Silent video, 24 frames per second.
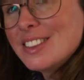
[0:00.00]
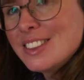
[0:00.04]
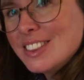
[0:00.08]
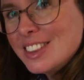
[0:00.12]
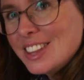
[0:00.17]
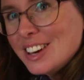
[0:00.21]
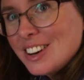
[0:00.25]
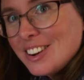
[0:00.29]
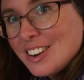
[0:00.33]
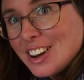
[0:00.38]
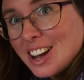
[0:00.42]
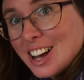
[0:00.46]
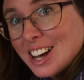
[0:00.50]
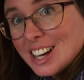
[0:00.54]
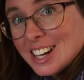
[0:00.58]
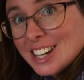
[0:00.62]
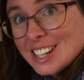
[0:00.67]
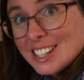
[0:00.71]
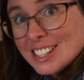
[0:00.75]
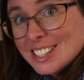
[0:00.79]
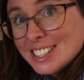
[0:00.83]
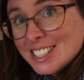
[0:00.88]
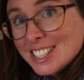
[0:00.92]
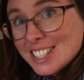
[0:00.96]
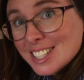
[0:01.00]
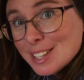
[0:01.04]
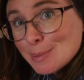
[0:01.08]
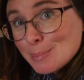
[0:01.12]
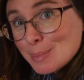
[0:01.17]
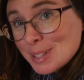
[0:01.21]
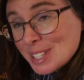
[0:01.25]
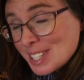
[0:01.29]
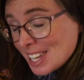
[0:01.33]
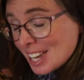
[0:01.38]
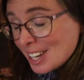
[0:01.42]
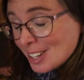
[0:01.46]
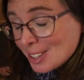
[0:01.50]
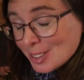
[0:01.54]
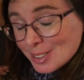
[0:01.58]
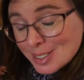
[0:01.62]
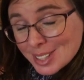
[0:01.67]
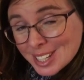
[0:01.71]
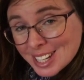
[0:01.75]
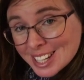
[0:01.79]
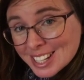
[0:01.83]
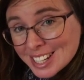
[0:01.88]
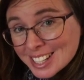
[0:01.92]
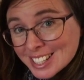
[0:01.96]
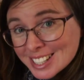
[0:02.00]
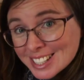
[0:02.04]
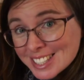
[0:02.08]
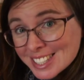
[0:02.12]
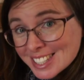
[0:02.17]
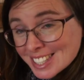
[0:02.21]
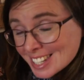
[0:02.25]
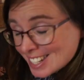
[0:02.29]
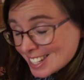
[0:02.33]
There are some sale yarns